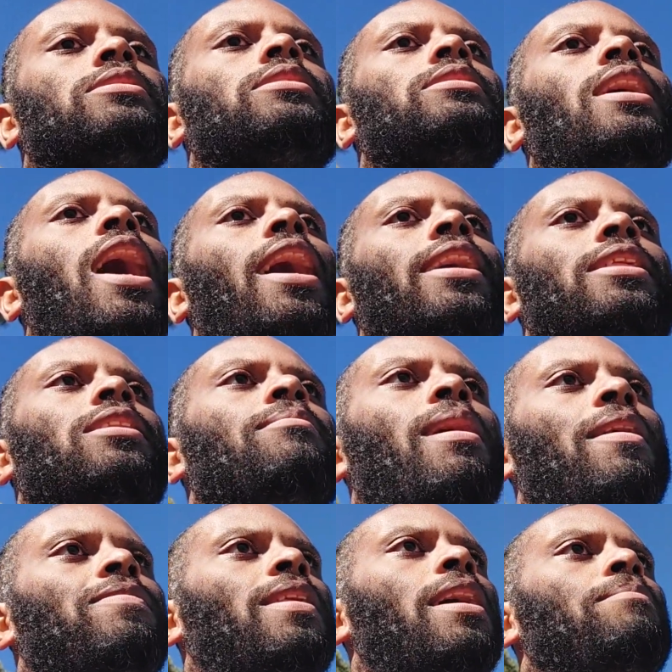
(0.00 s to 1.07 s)
knocking them
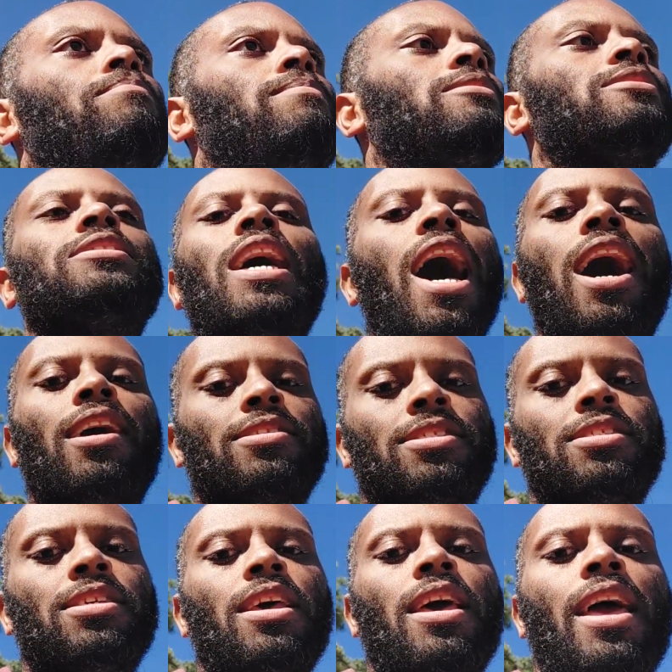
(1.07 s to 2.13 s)
out their socks,
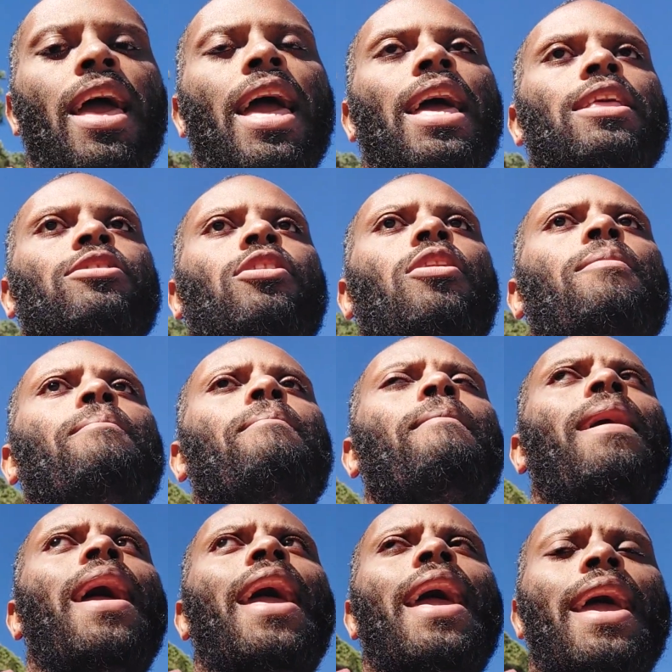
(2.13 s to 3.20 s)
and they're
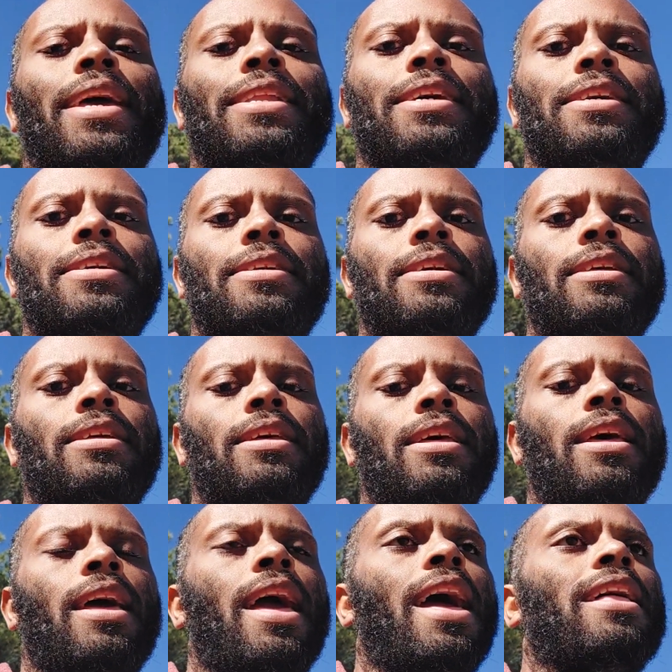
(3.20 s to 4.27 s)
mad
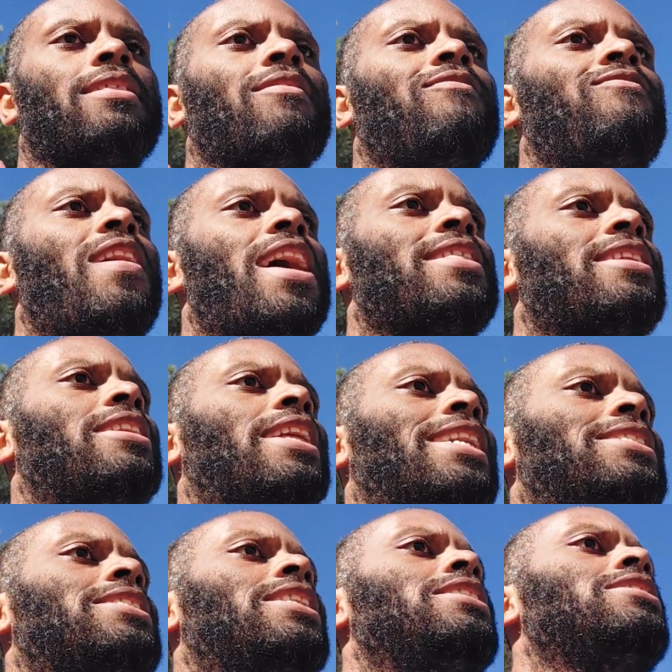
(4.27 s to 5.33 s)
at the fact that they
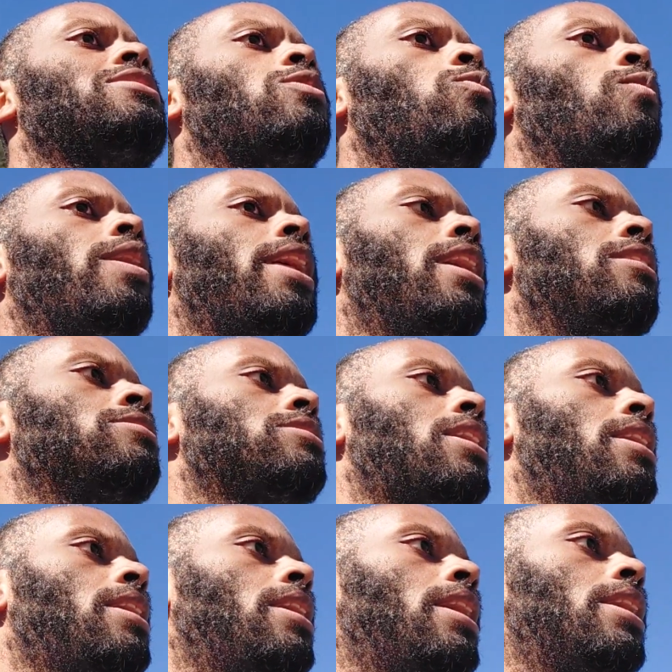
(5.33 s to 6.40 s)
see someone else
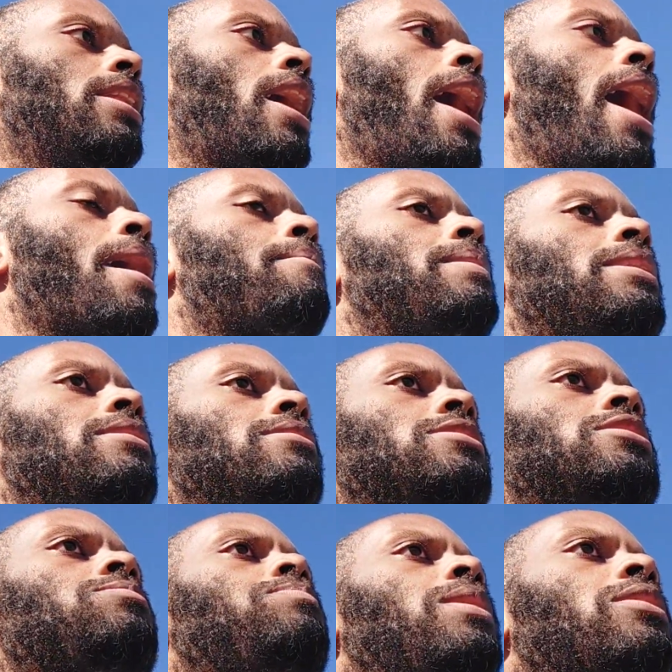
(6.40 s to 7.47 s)
in a happy
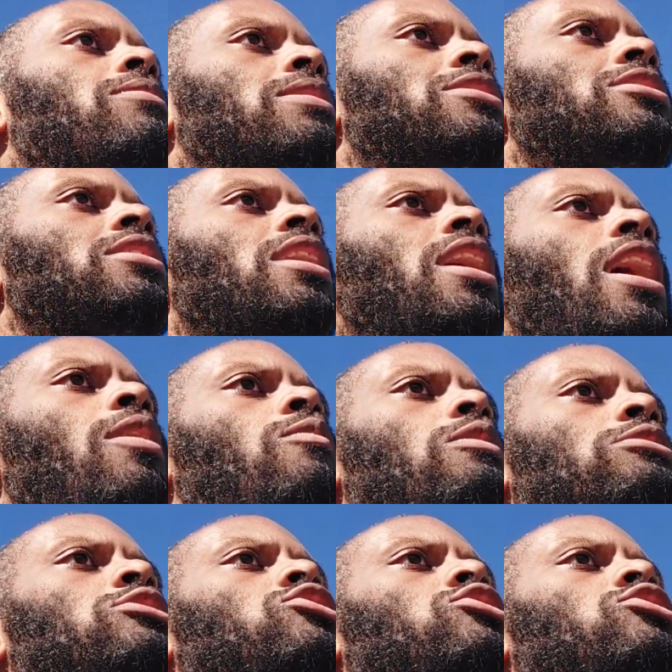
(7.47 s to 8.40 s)
spirits and want to